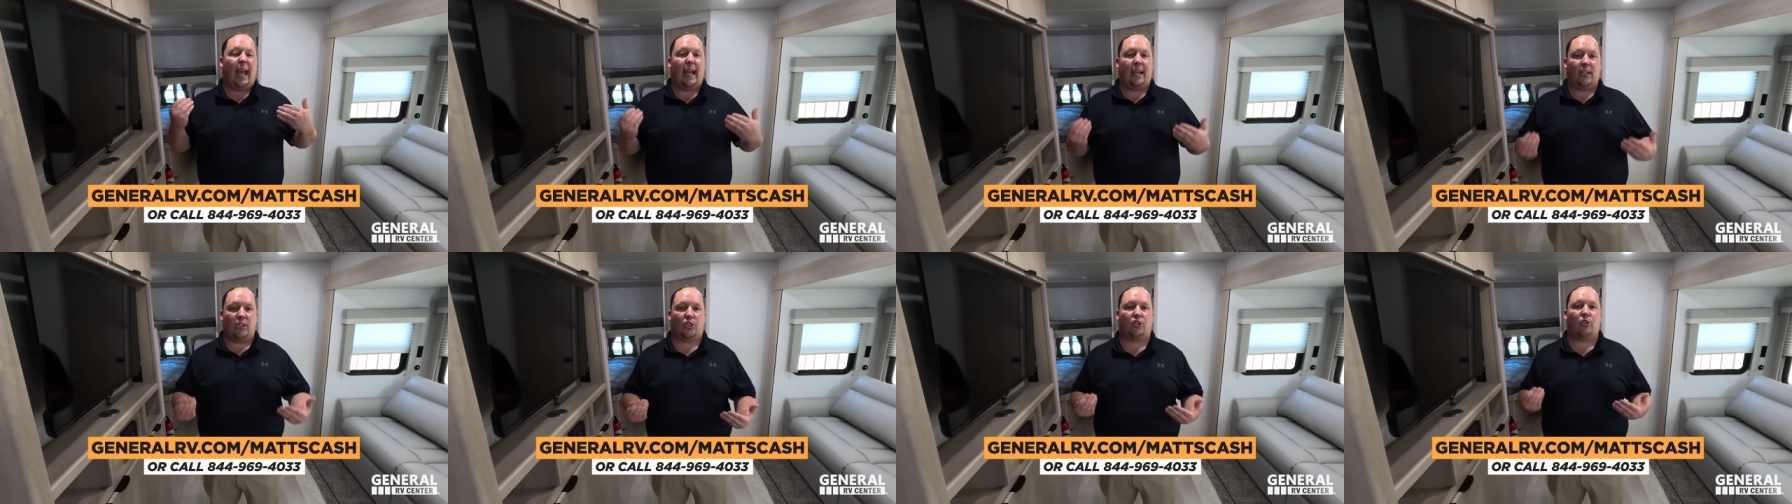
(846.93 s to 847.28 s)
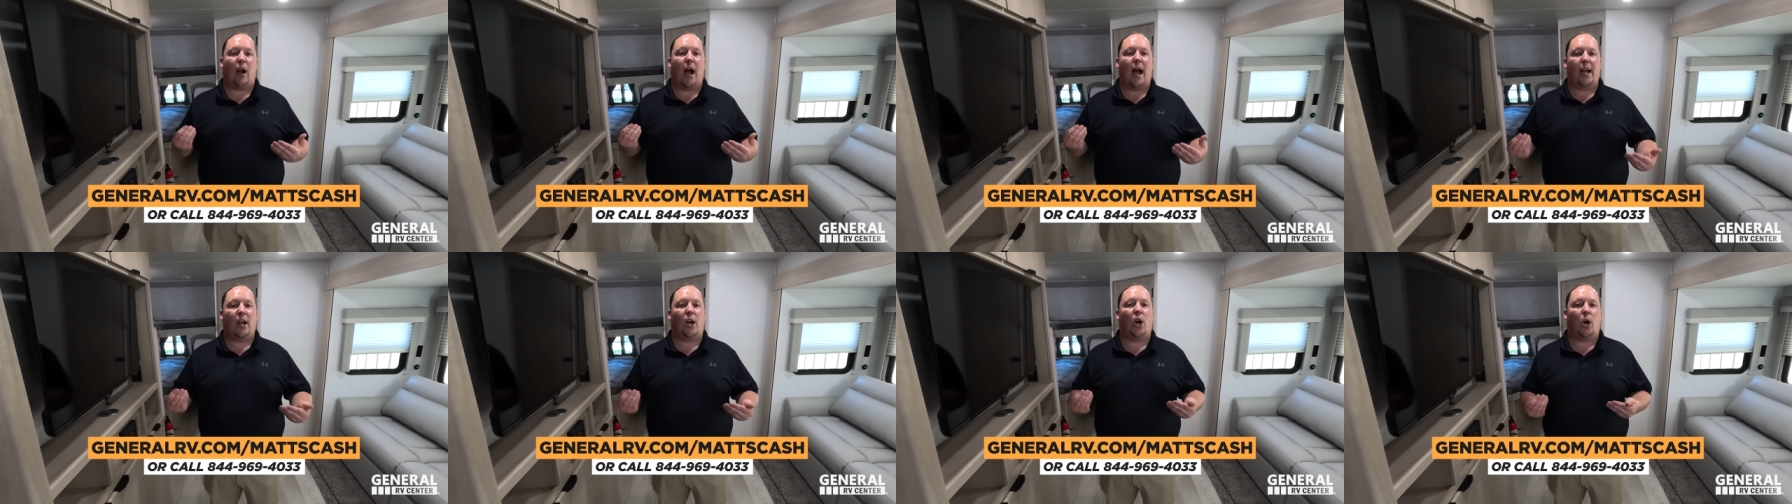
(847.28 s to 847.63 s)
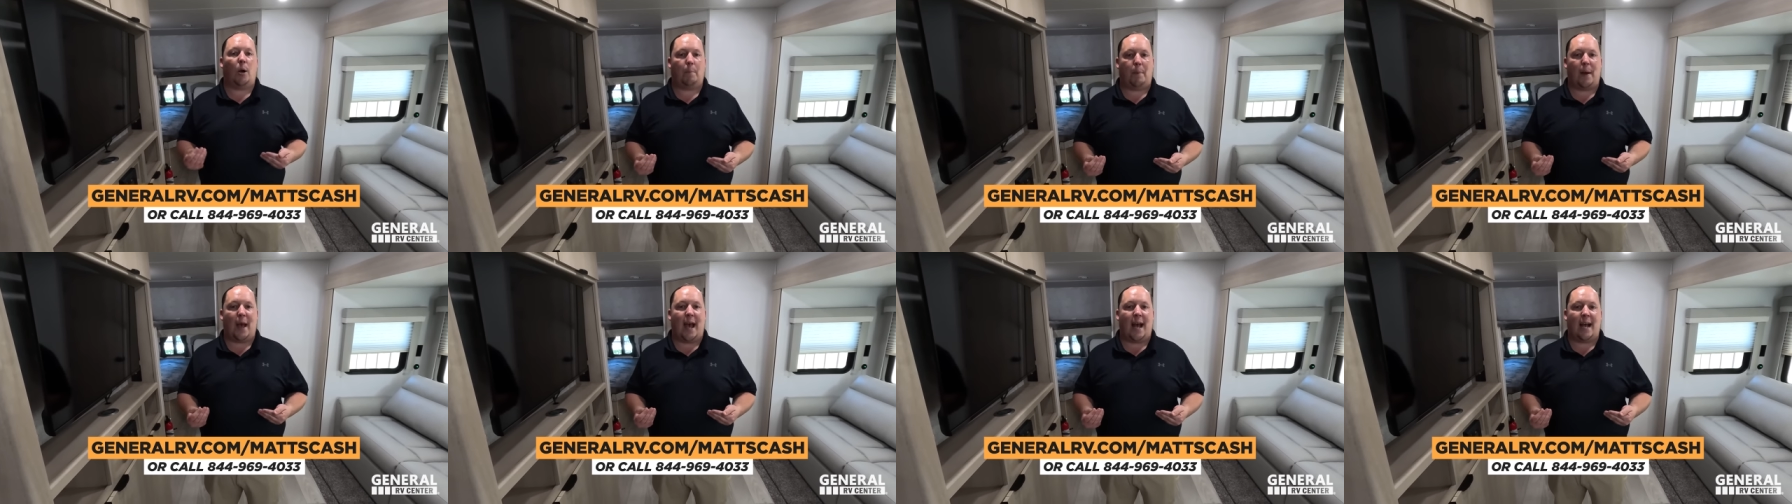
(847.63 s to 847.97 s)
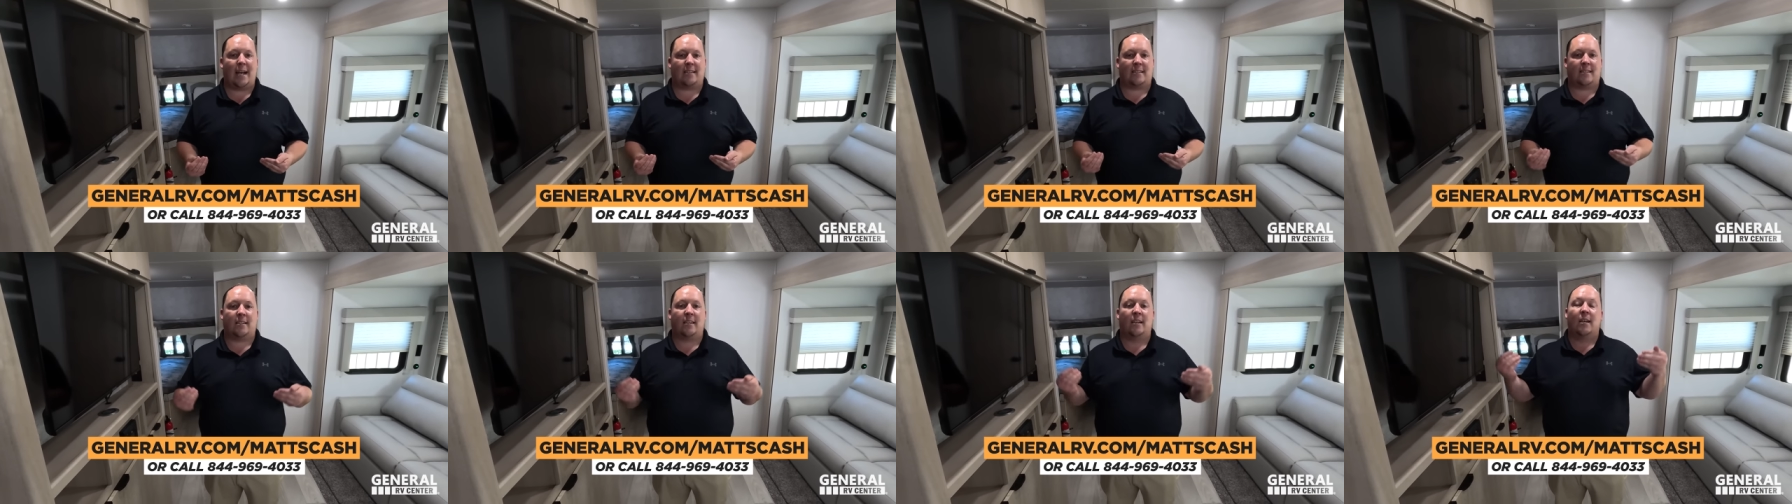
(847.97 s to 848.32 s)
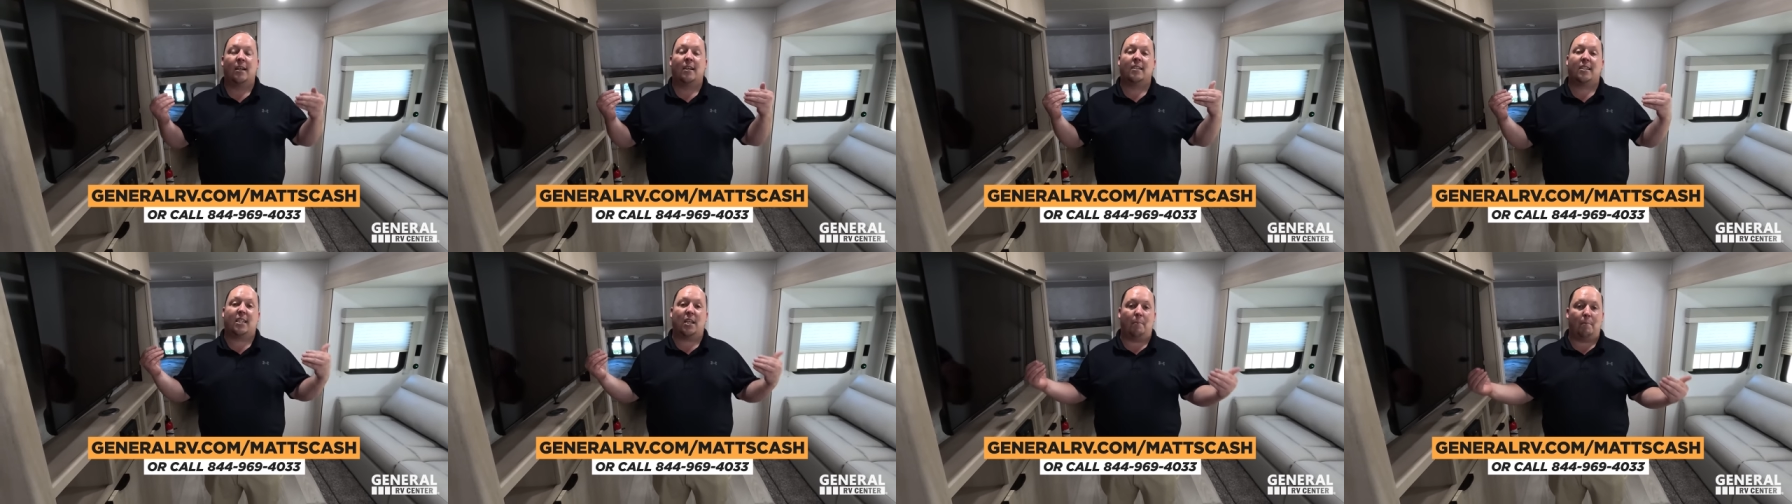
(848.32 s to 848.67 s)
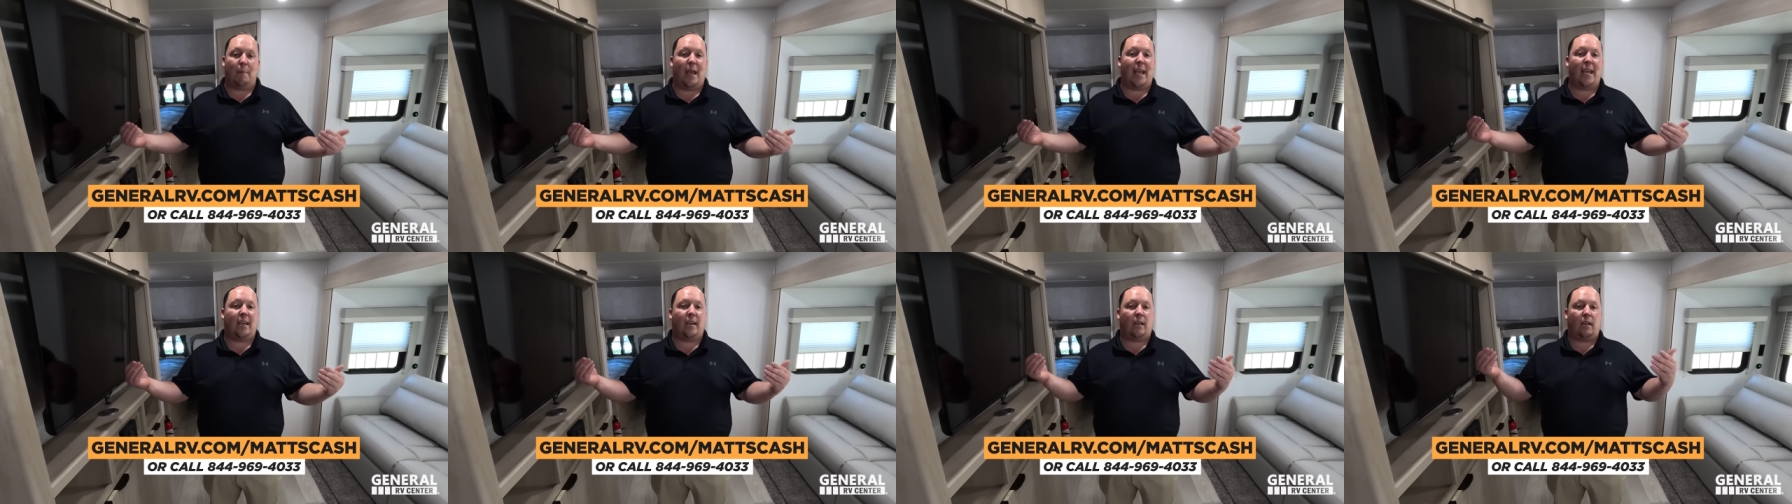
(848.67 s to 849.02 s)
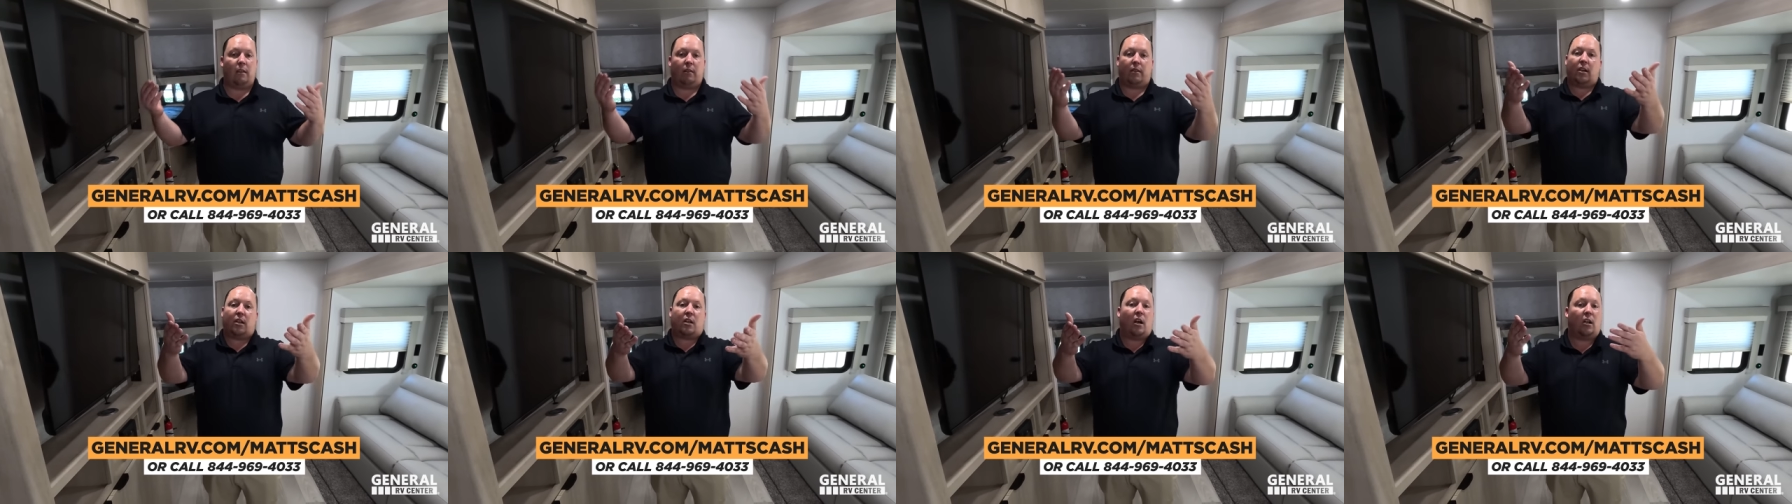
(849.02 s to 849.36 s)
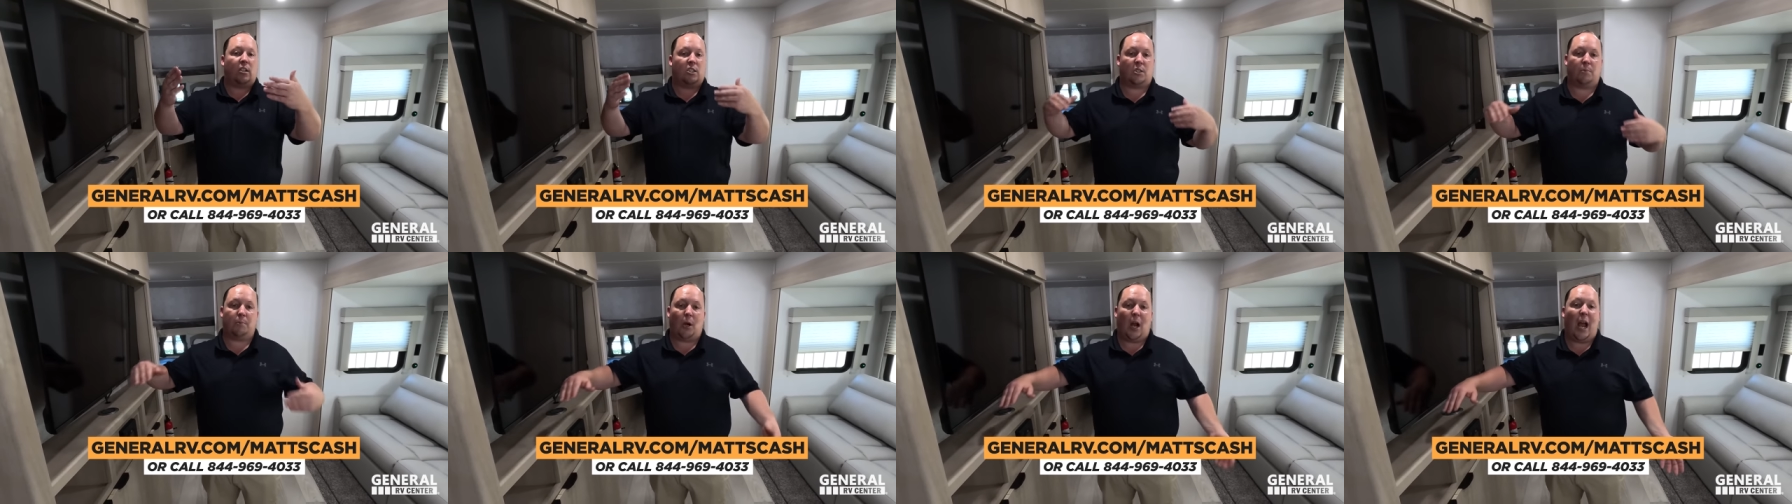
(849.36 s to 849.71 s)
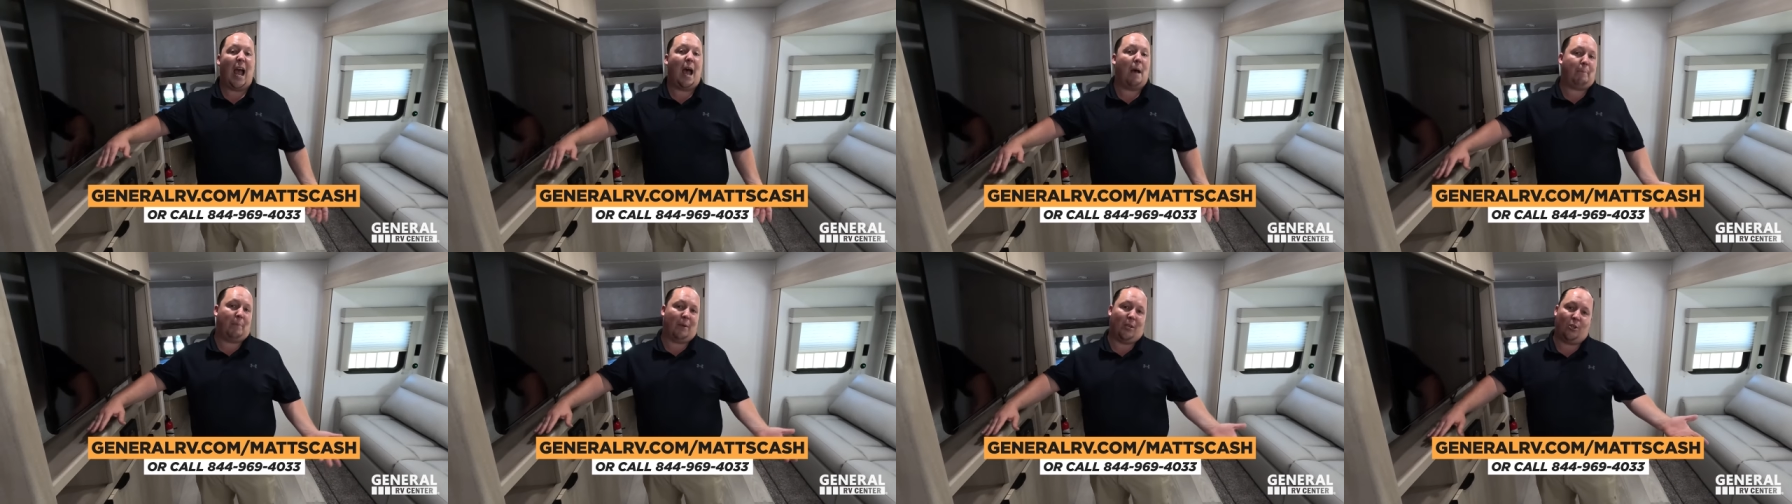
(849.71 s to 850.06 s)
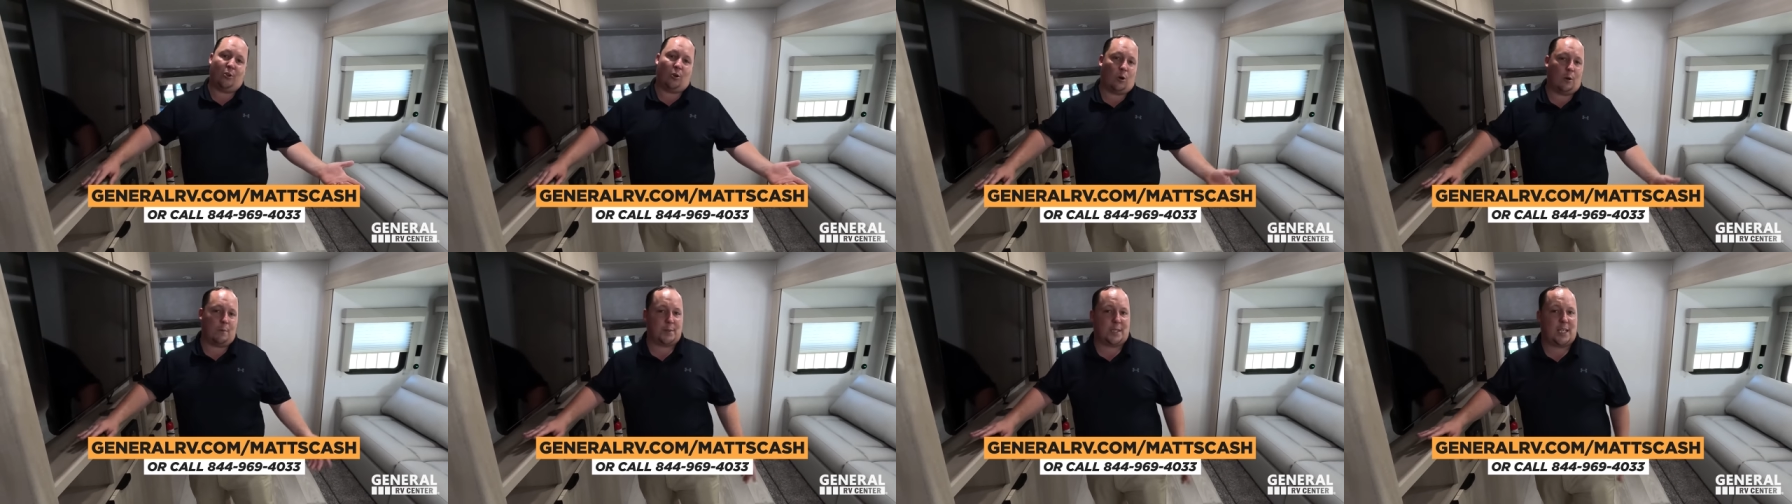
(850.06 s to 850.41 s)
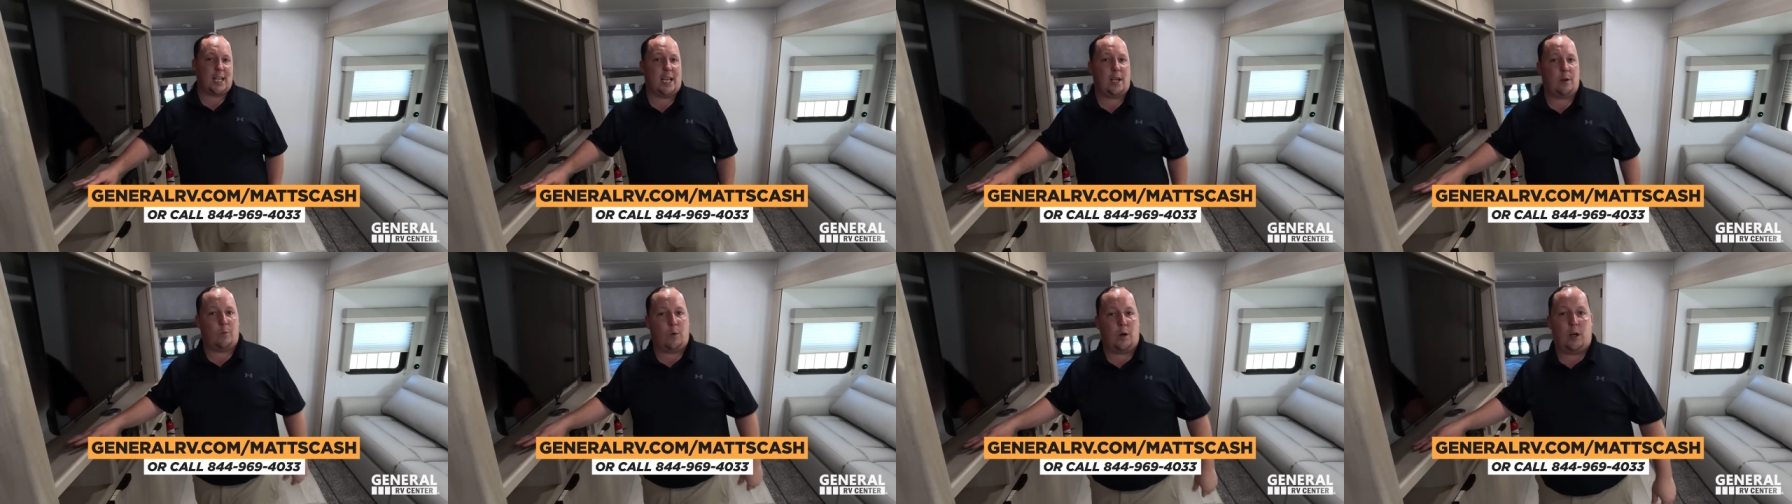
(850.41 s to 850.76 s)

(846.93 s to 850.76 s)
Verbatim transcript: and try our best to make the customer happy. You know what I'm saying?